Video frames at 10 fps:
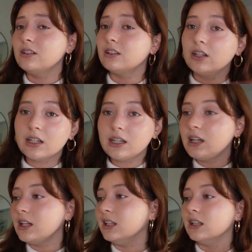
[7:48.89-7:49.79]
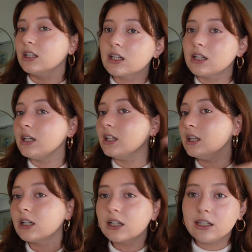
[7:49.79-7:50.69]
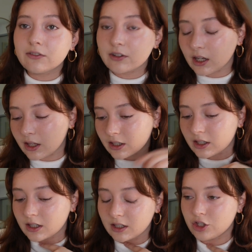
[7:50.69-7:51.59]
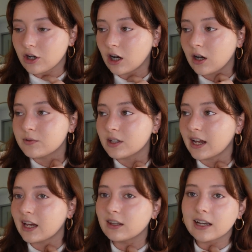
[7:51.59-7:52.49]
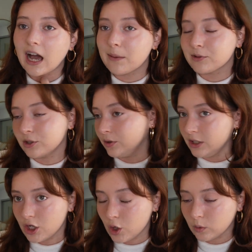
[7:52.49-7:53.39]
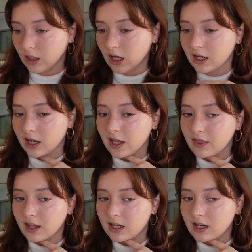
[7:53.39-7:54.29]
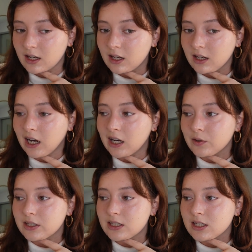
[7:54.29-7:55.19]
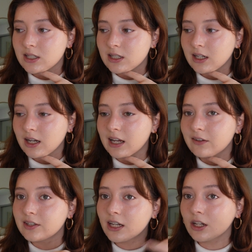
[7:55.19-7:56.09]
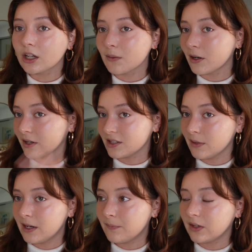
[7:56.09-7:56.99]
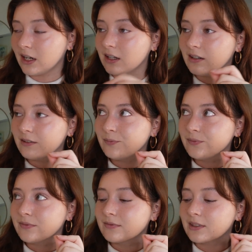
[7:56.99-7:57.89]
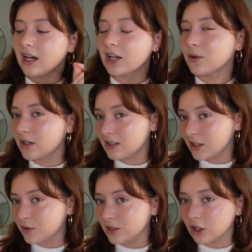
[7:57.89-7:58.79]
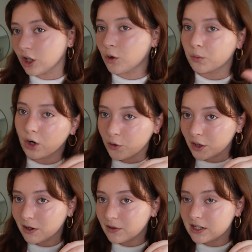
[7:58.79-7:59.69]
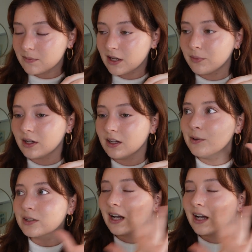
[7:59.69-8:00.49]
looking and looking and looking for other jobs, and I had like absolutely no luck. And then I was kind of taking a look at my resume, and I don't want to say there was like a lot wrong with my resume, but it was